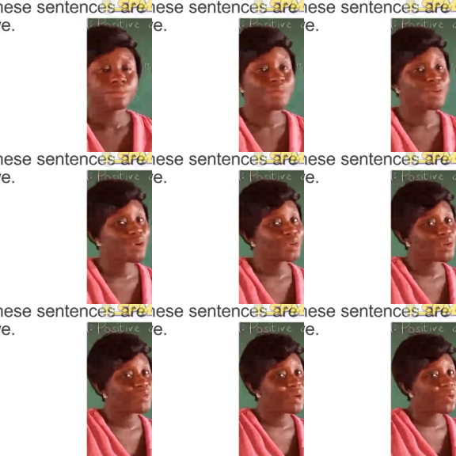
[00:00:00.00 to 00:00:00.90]

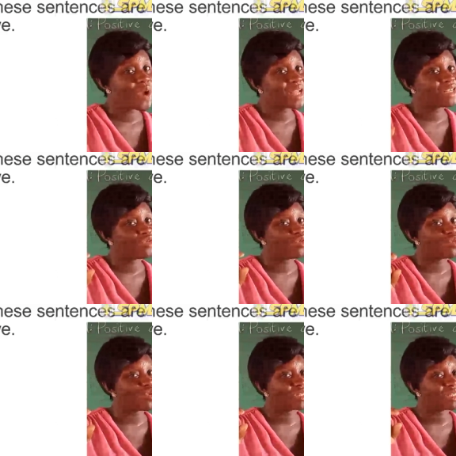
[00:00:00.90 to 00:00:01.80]
Because of the word
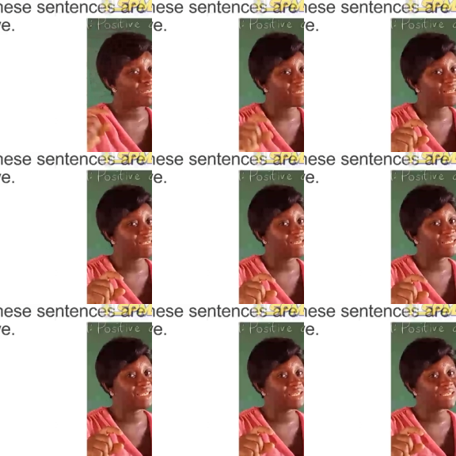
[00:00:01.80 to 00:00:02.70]
not in the
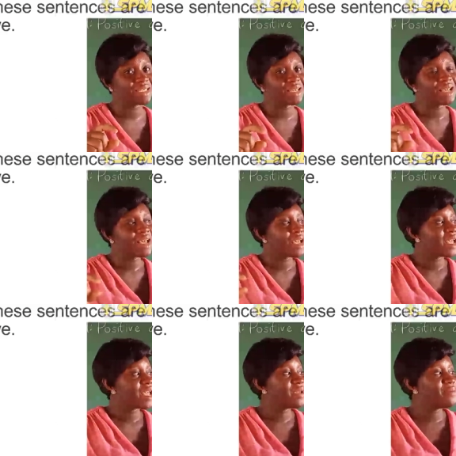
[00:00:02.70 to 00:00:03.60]
sentence,
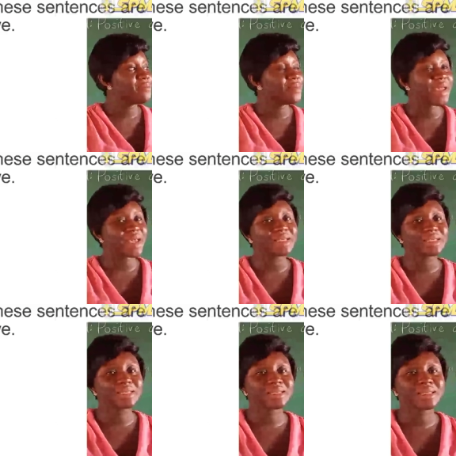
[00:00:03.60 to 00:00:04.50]
it
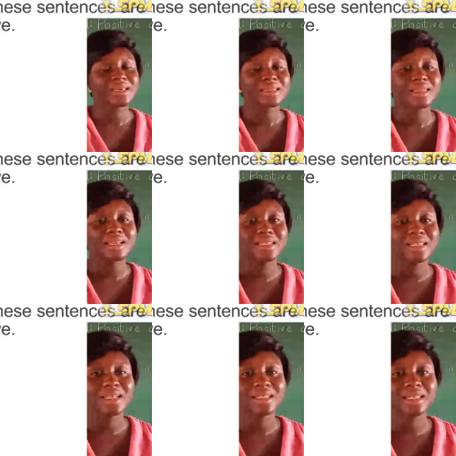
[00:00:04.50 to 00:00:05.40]
makes the
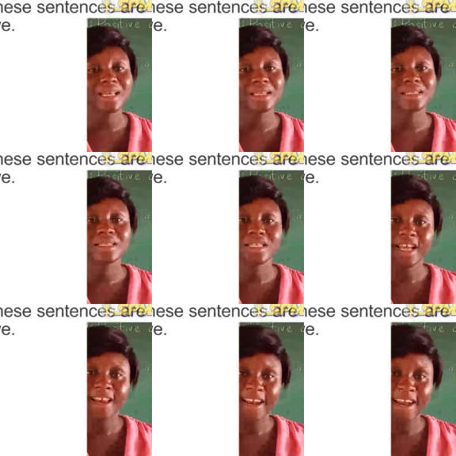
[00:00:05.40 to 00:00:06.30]
sentence
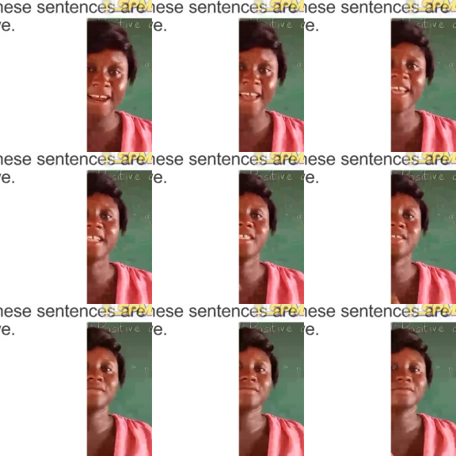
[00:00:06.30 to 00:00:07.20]

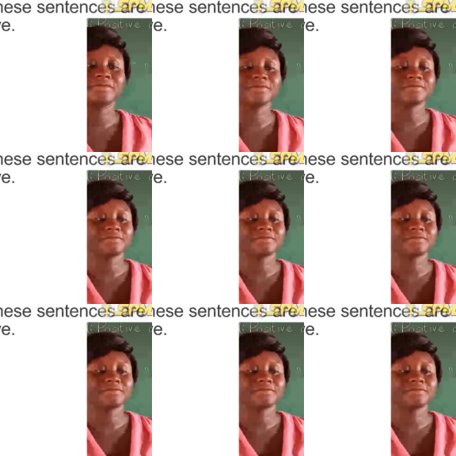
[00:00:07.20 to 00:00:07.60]
negative.